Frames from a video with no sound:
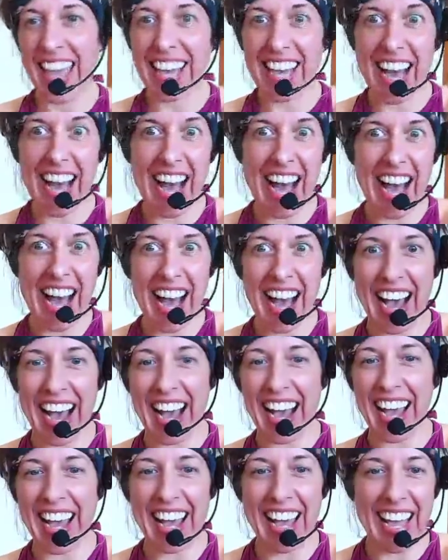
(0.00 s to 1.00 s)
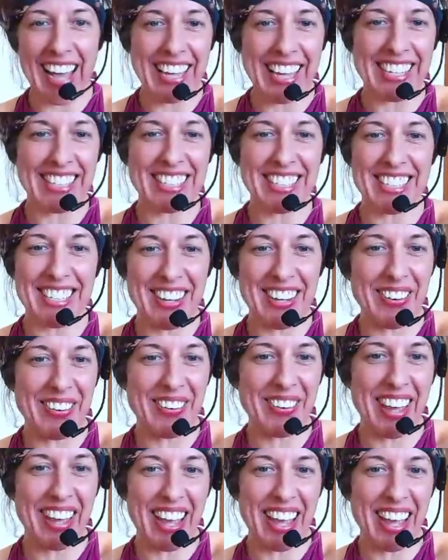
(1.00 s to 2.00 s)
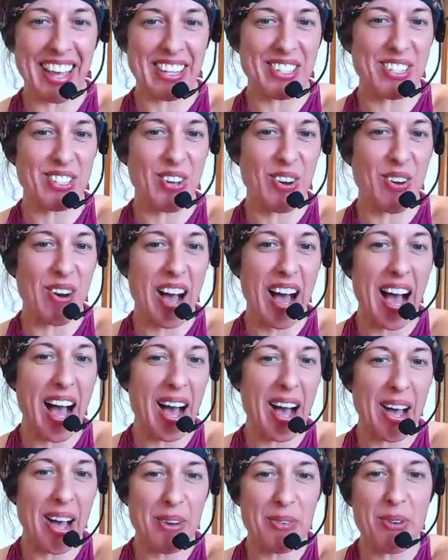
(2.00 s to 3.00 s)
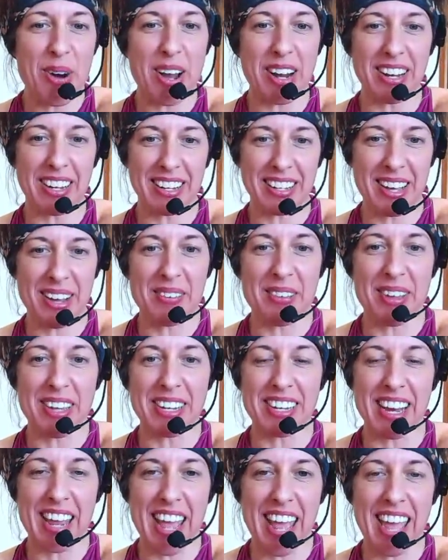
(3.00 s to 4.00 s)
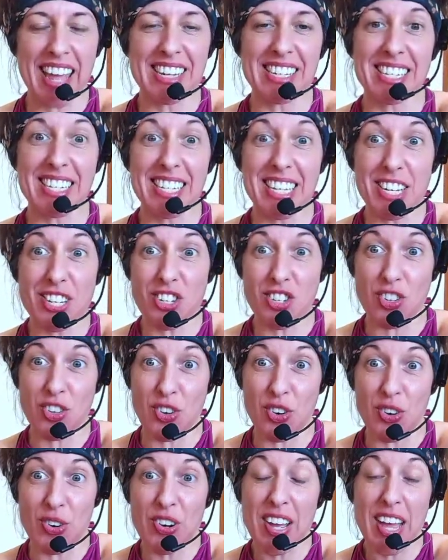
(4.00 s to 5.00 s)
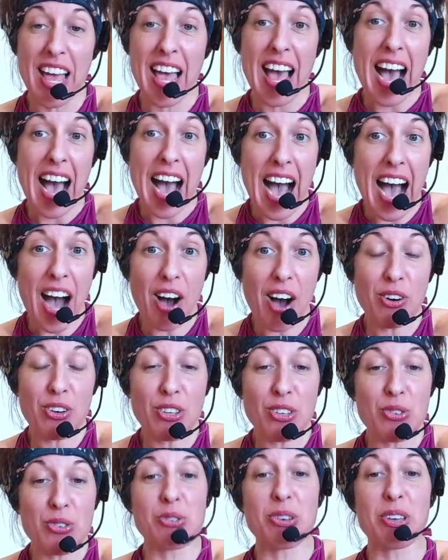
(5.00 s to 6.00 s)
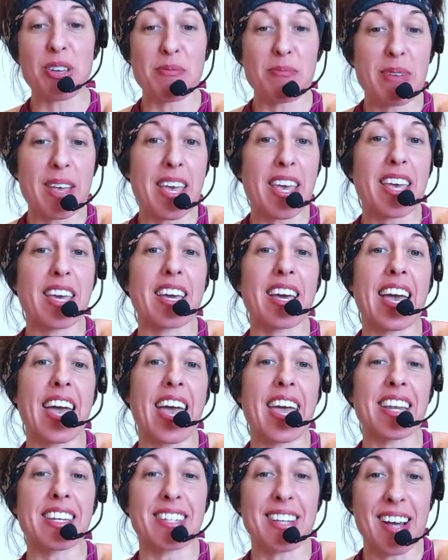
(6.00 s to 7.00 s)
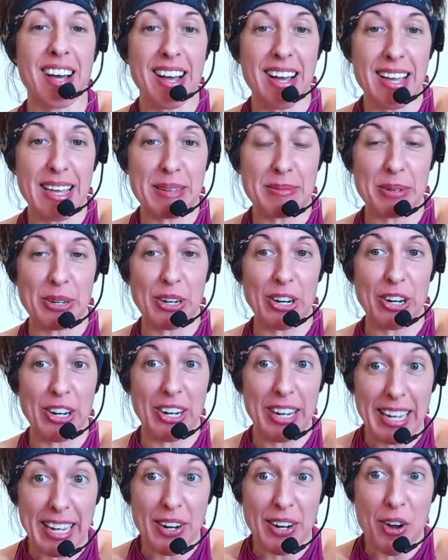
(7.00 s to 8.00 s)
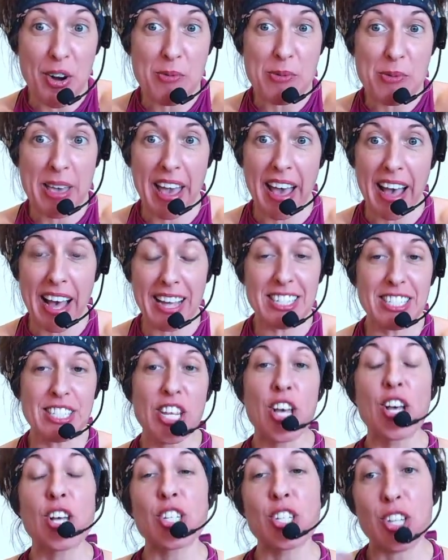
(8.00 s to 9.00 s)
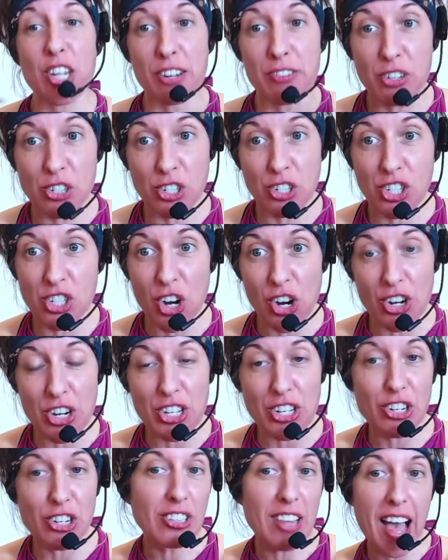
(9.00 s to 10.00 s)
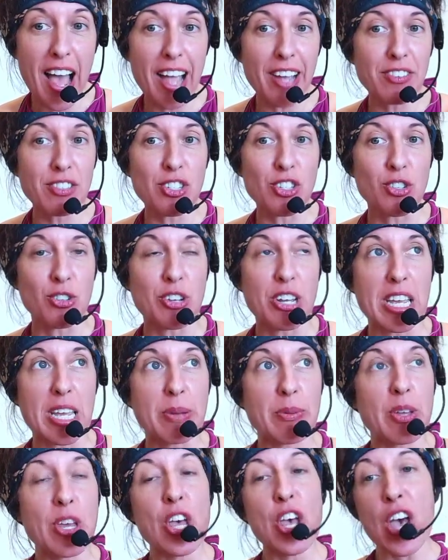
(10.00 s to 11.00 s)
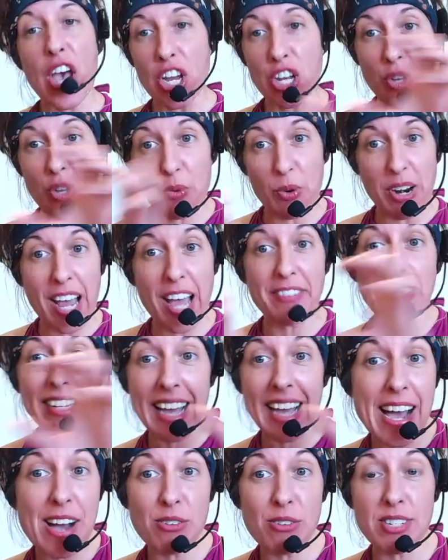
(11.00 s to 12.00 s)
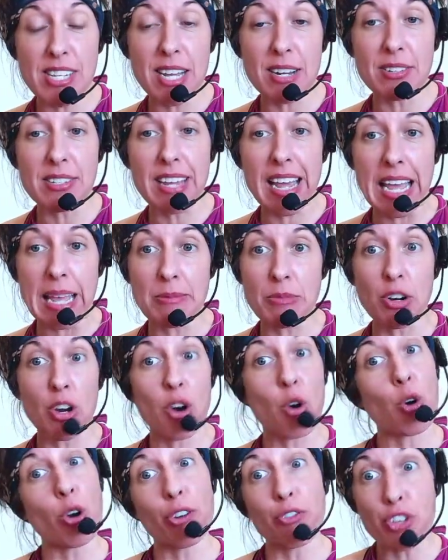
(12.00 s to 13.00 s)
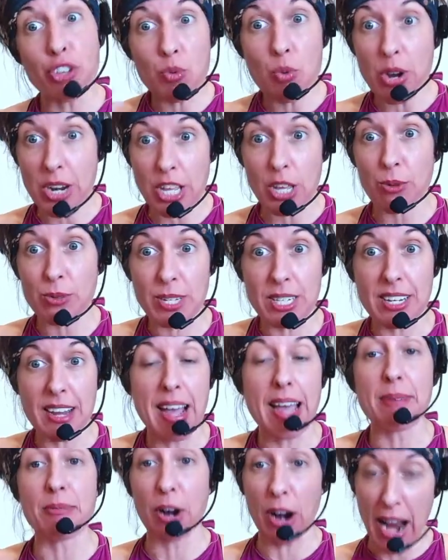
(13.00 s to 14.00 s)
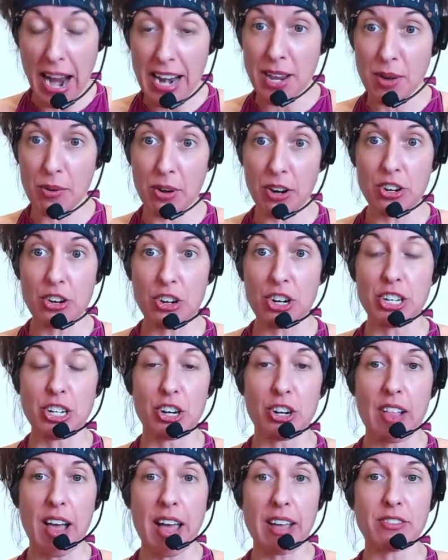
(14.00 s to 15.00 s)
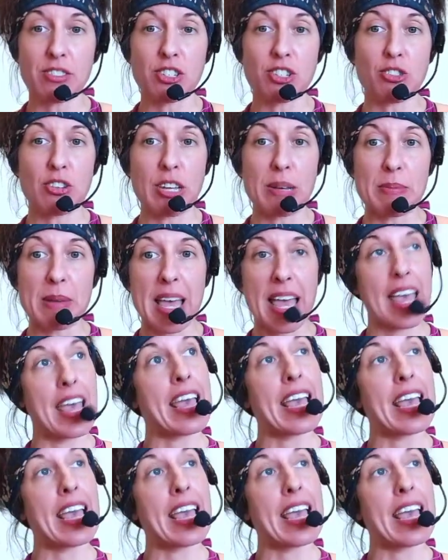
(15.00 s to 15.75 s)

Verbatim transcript: guys! Okay, so I wanted to come in today and teach you how you can make a timer in O B S so that if you're starting your live stream and you want to have a countdown timer, or if you want to use a timer anywhere during your live stream,